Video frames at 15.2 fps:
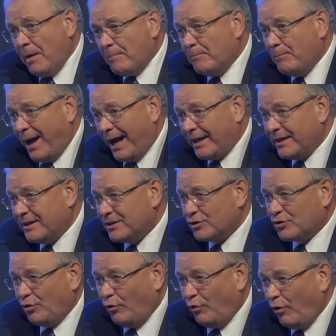buy it,
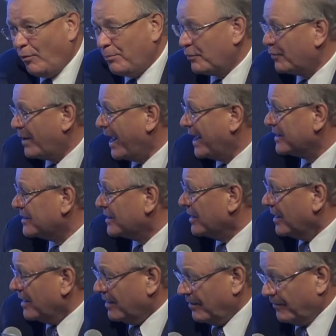cooperate
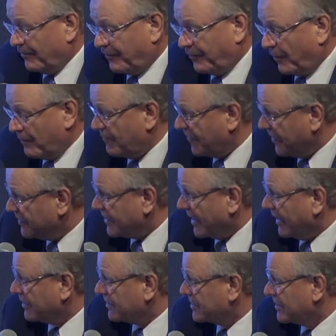from
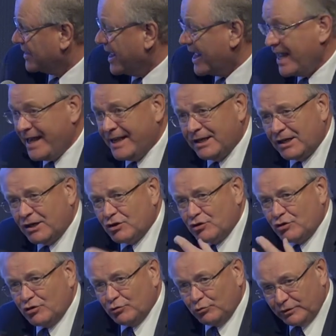fintechs,
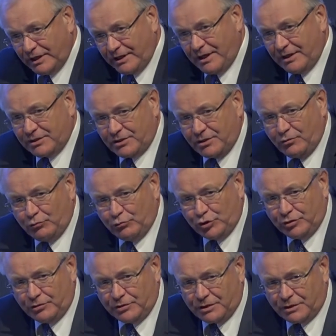include it in
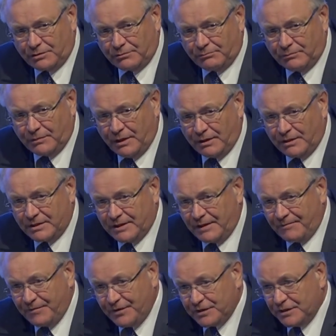solutions. And I
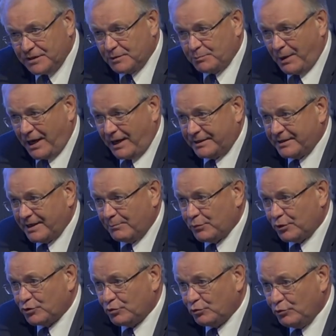think this is part number
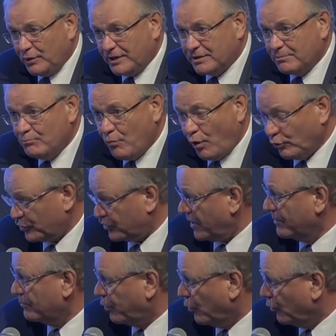2, is most
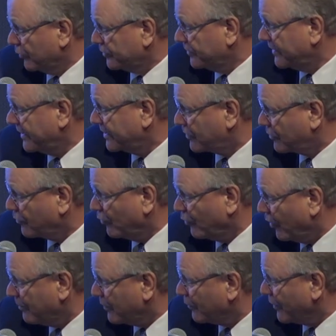important, is
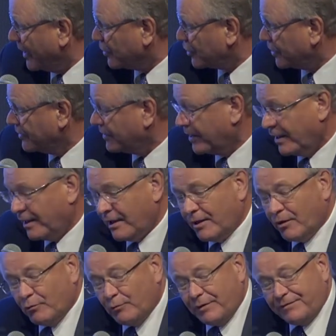collaboration
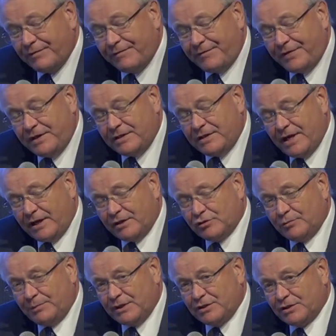with a fintech
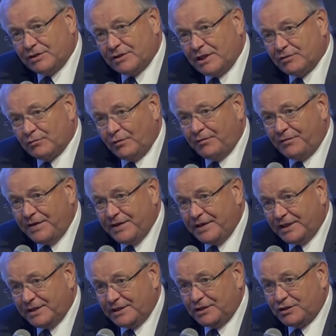to be successful. And
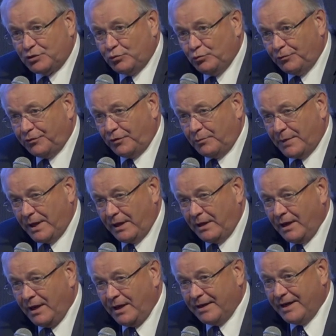fintechs is 2 for me.
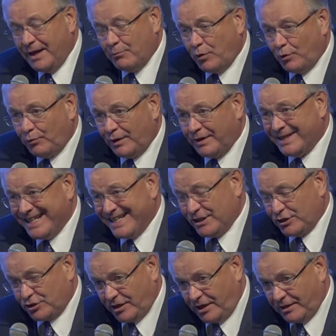Number 1,
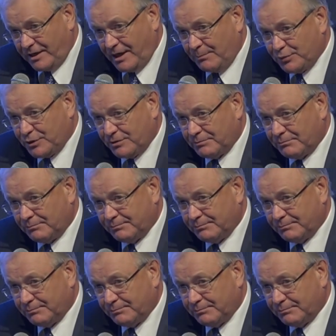startups,